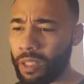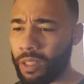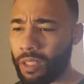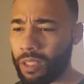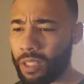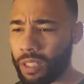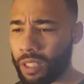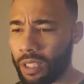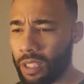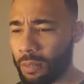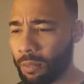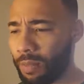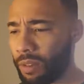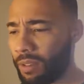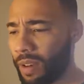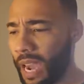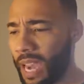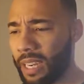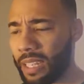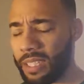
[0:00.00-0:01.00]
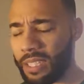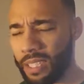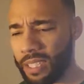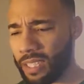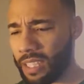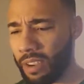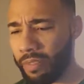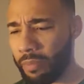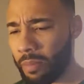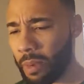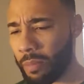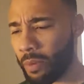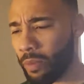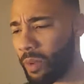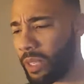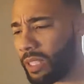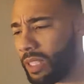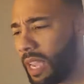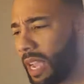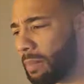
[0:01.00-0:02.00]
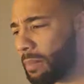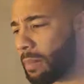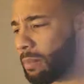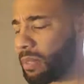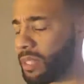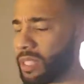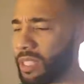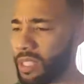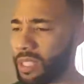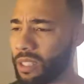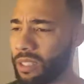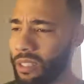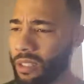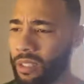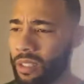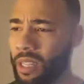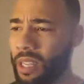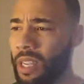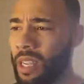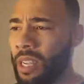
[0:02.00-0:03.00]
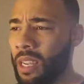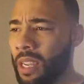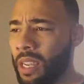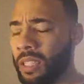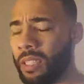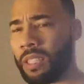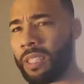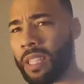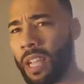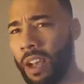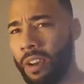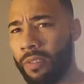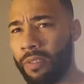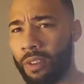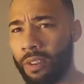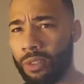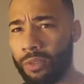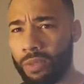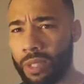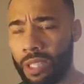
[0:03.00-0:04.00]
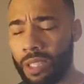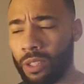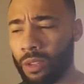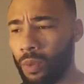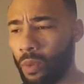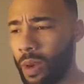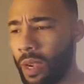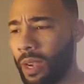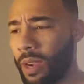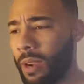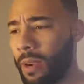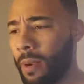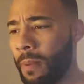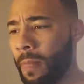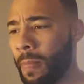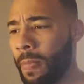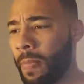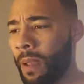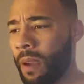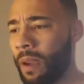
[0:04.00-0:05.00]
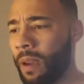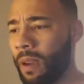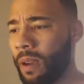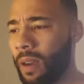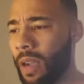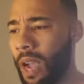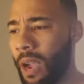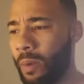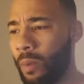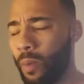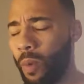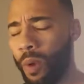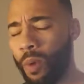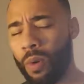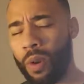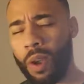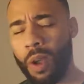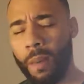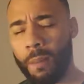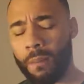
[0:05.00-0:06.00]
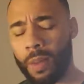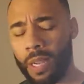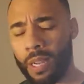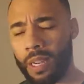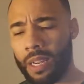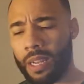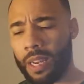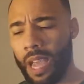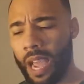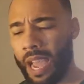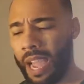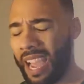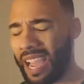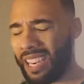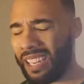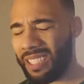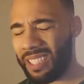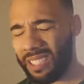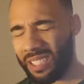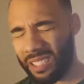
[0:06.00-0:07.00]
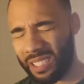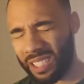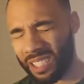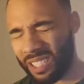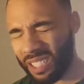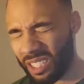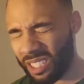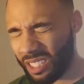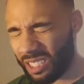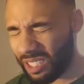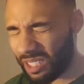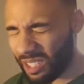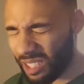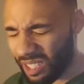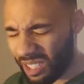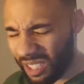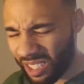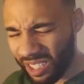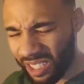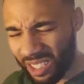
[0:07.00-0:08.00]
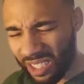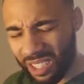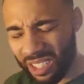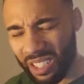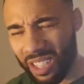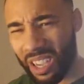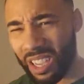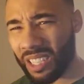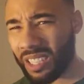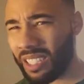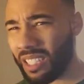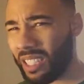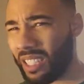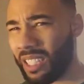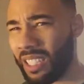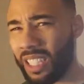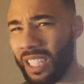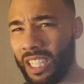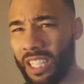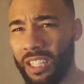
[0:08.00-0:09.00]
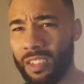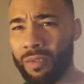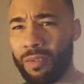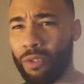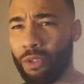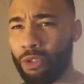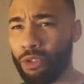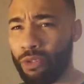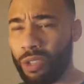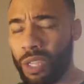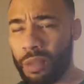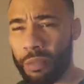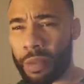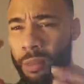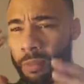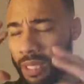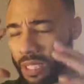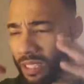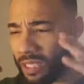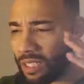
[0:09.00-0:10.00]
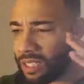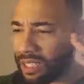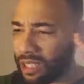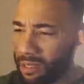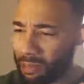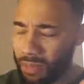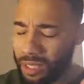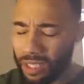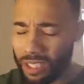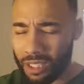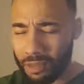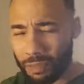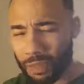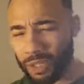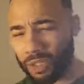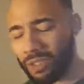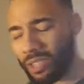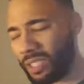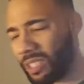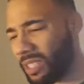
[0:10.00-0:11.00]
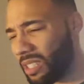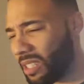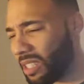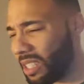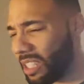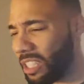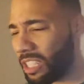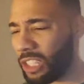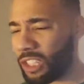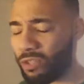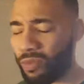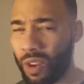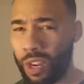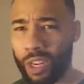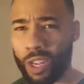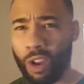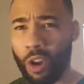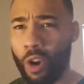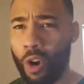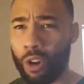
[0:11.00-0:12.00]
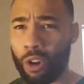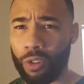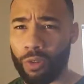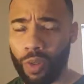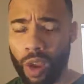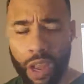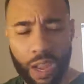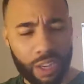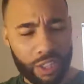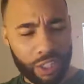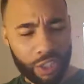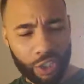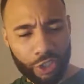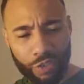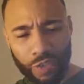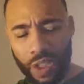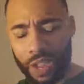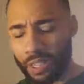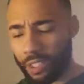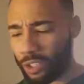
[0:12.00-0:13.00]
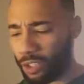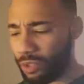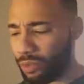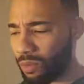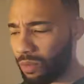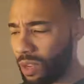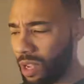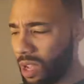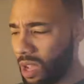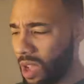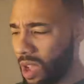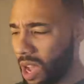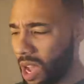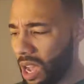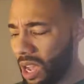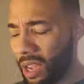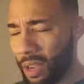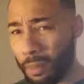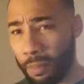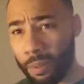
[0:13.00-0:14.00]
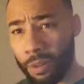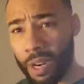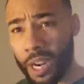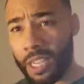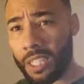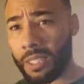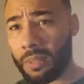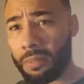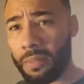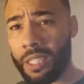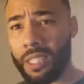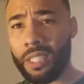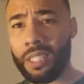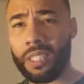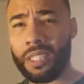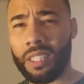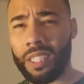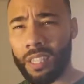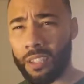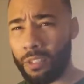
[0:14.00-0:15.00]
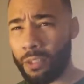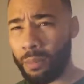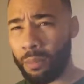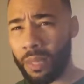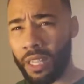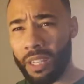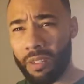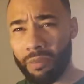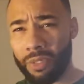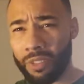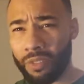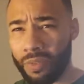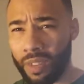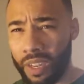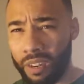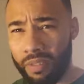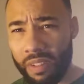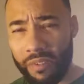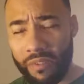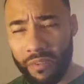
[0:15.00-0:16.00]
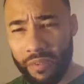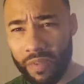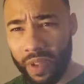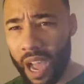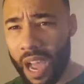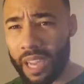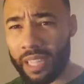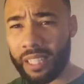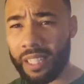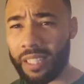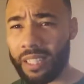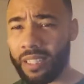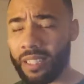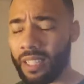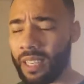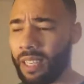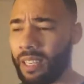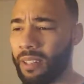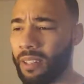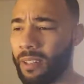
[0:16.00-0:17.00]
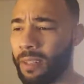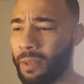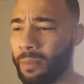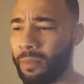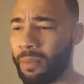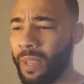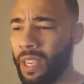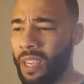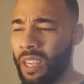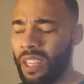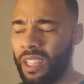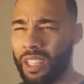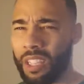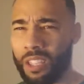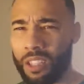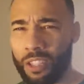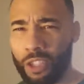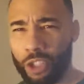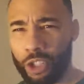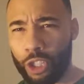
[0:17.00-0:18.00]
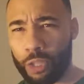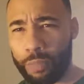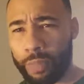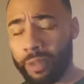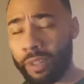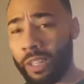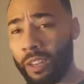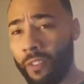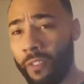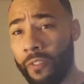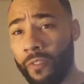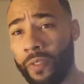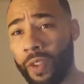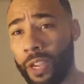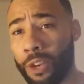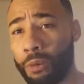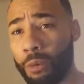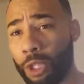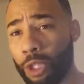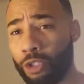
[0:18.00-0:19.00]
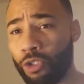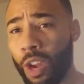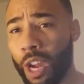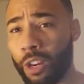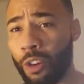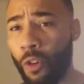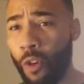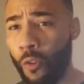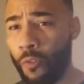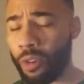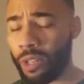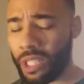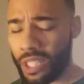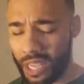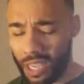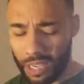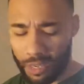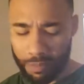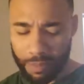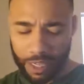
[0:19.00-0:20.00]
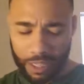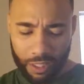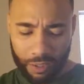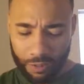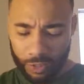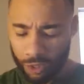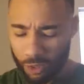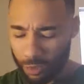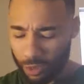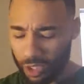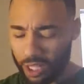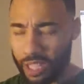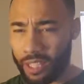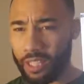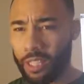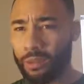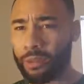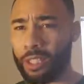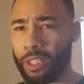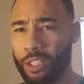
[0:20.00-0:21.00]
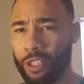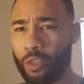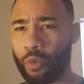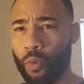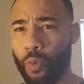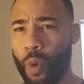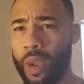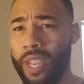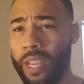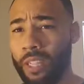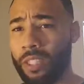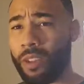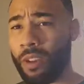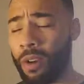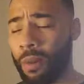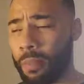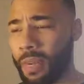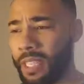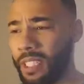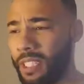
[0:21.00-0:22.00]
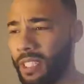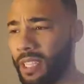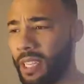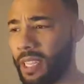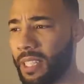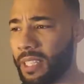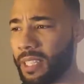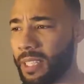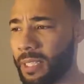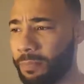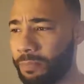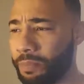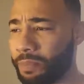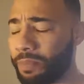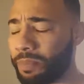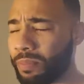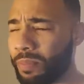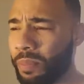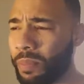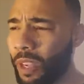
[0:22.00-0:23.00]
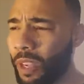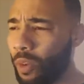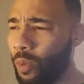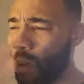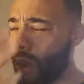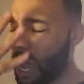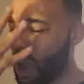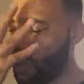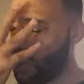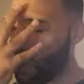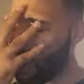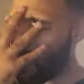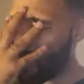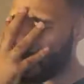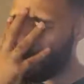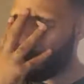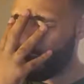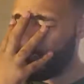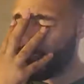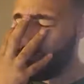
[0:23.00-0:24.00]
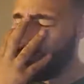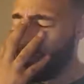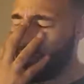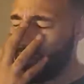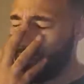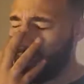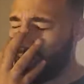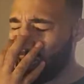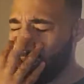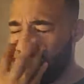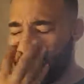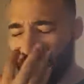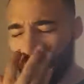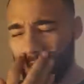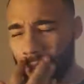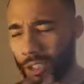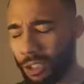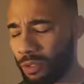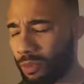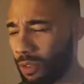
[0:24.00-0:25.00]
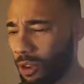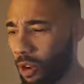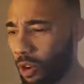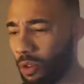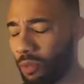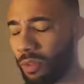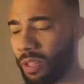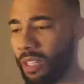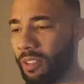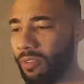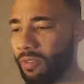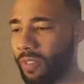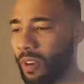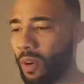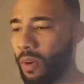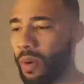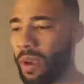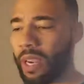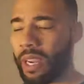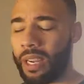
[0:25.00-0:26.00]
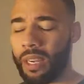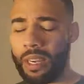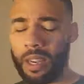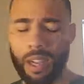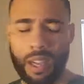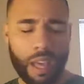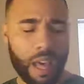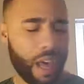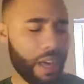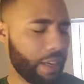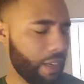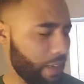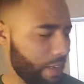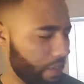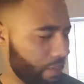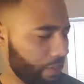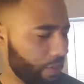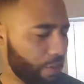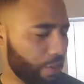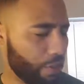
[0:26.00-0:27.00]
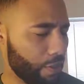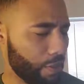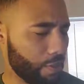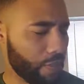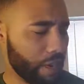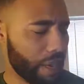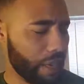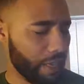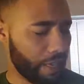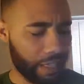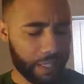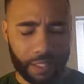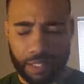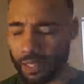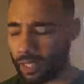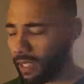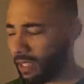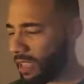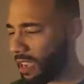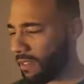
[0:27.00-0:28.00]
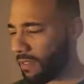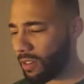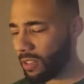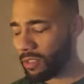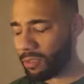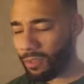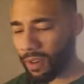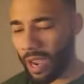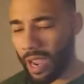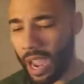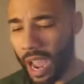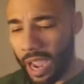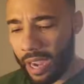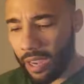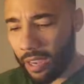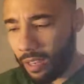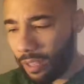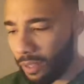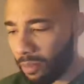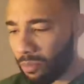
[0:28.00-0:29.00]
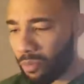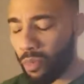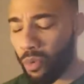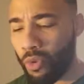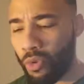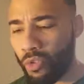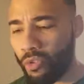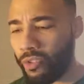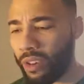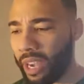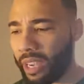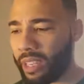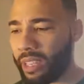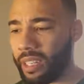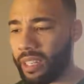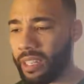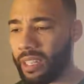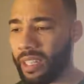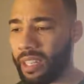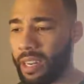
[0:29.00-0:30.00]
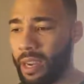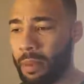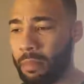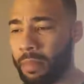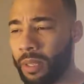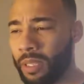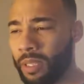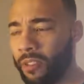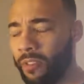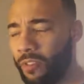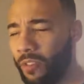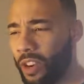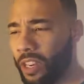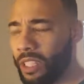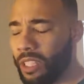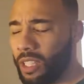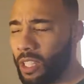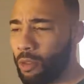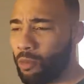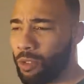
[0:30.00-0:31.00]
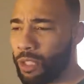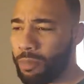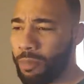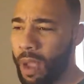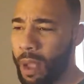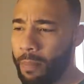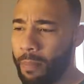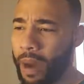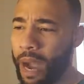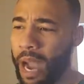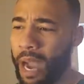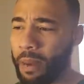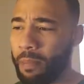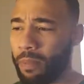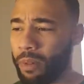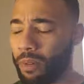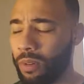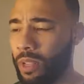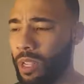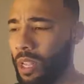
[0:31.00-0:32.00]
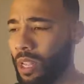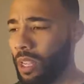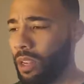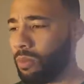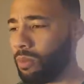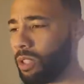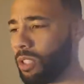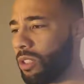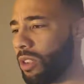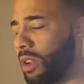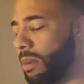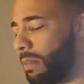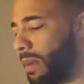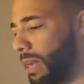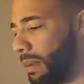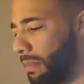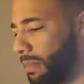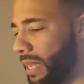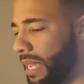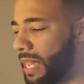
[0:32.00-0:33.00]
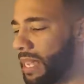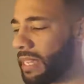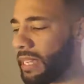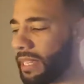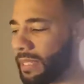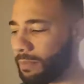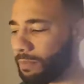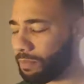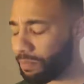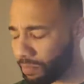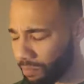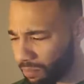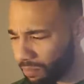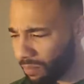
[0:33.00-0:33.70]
the sleep paralysis. I remember one time in particular in South Korea where uh, I woke up and I had a just a disgusting evil dream. I mean, demon spirits and things running all around, just trying to uh, oppress me and kill me. It was very violent, and um, the the spirit of fear was trying to overtake me, and it was almost like there was this weight on my chest and when I woke up, the, the tears were already flowing and I couldn't turn my head to the left or the right. I couldn't move. I couldn't get up. And the funny thing was my Bible was on my bed. And